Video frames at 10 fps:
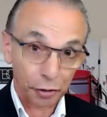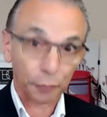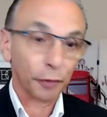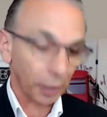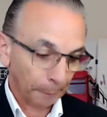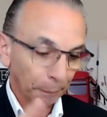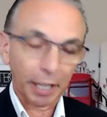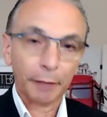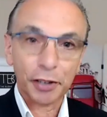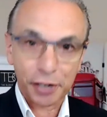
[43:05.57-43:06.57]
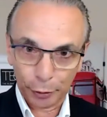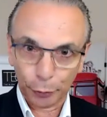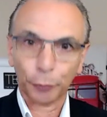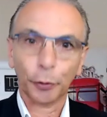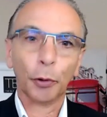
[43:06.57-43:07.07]
just get the
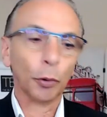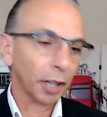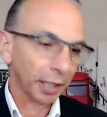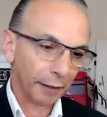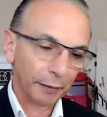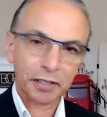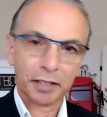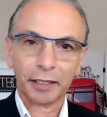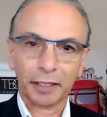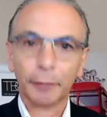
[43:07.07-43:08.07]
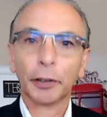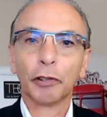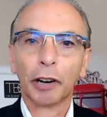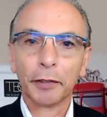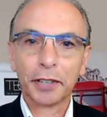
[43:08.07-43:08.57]
shelves full, get the
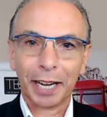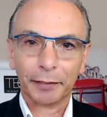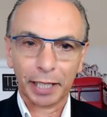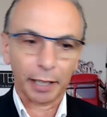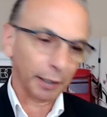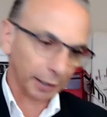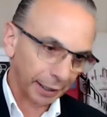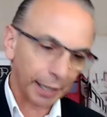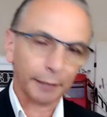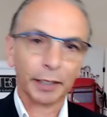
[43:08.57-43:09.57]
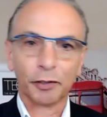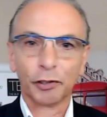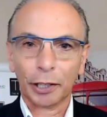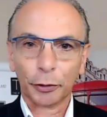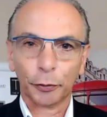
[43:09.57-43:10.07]
drivers out the yard, get the
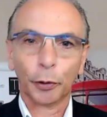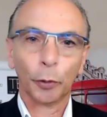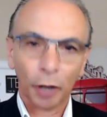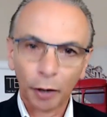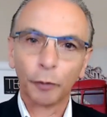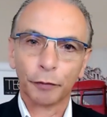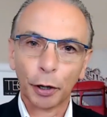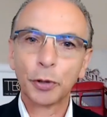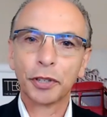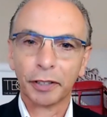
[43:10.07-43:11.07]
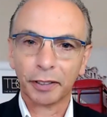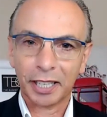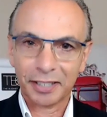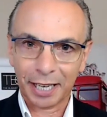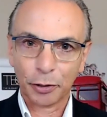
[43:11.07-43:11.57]
trucks full. Those are
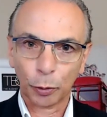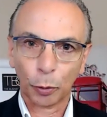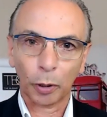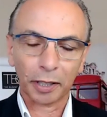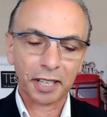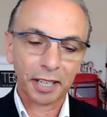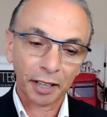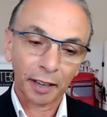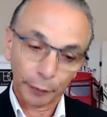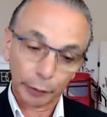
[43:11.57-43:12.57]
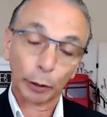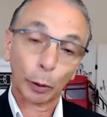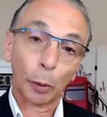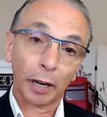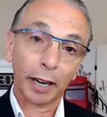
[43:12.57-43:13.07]
essential qualities that are
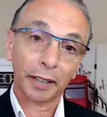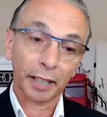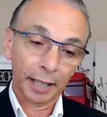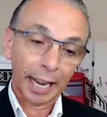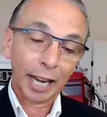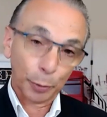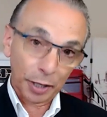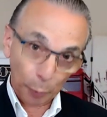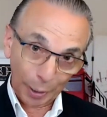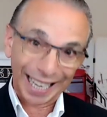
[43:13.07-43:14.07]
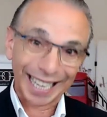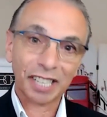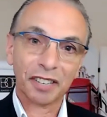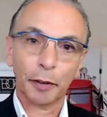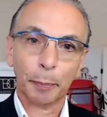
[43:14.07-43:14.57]
required as we went
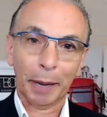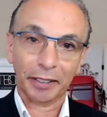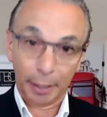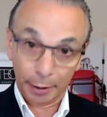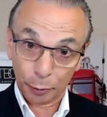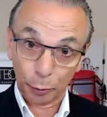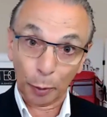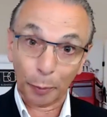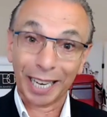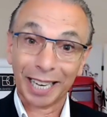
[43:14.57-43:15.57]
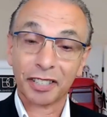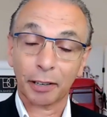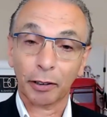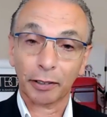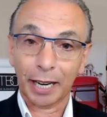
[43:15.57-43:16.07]
into the pandemic, as we went
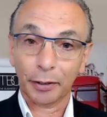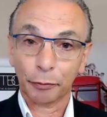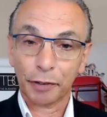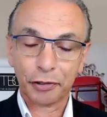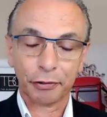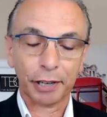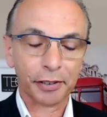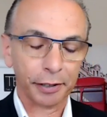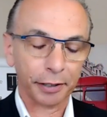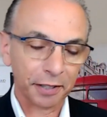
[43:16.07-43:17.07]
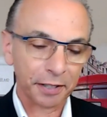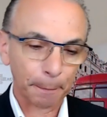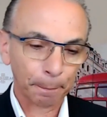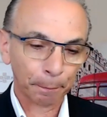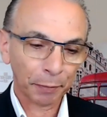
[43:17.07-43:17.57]
into lockdown and
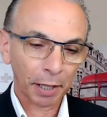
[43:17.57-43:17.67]
restrictions.